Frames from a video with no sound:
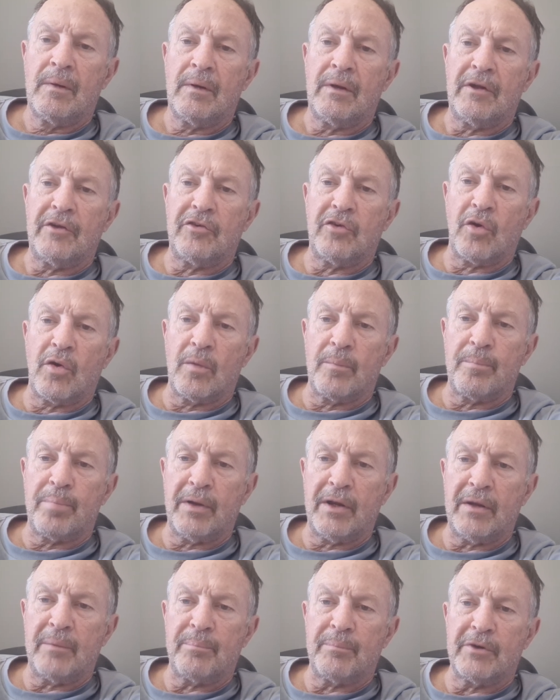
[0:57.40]
into
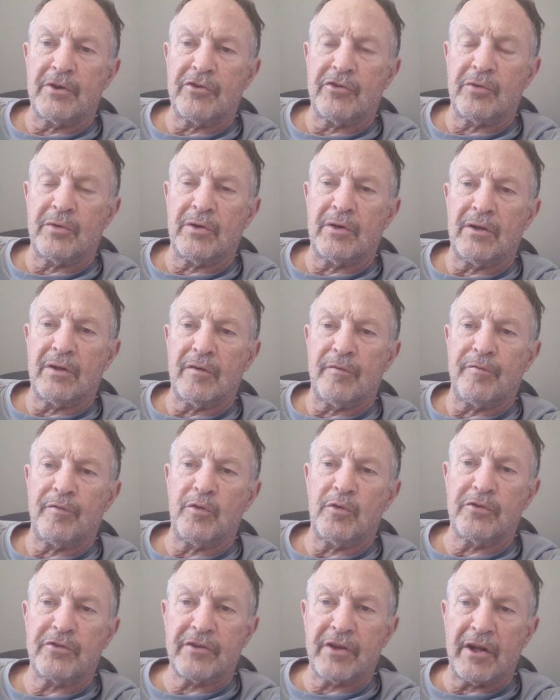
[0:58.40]
complete maturity, the
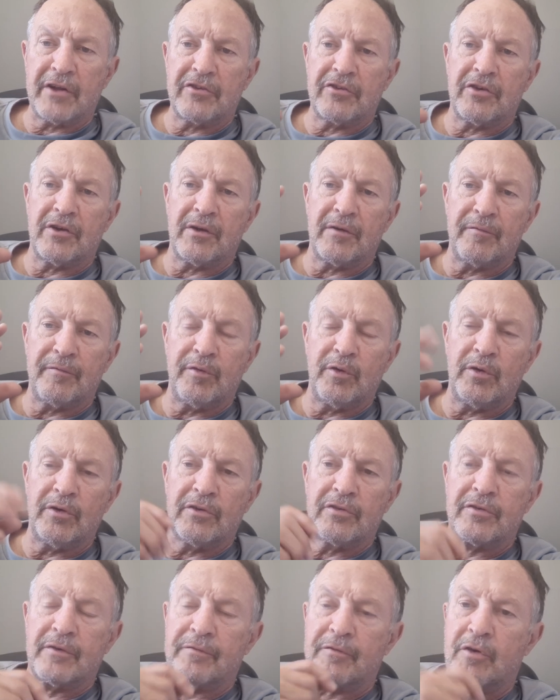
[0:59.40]
full stature and
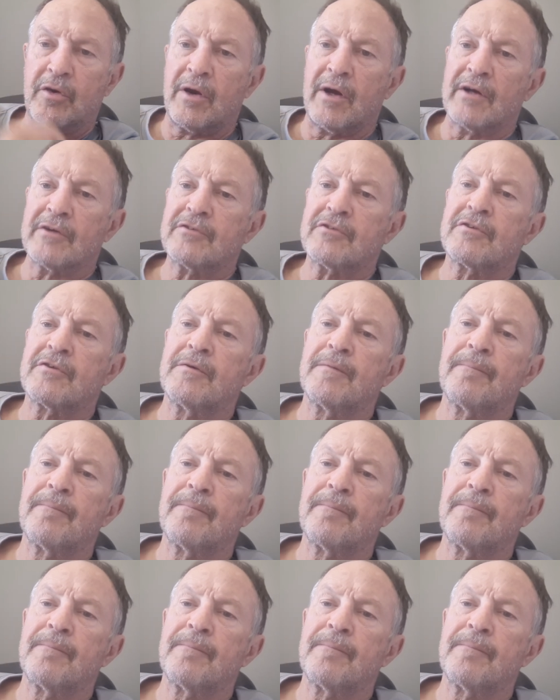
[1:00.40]
fullness of Christ.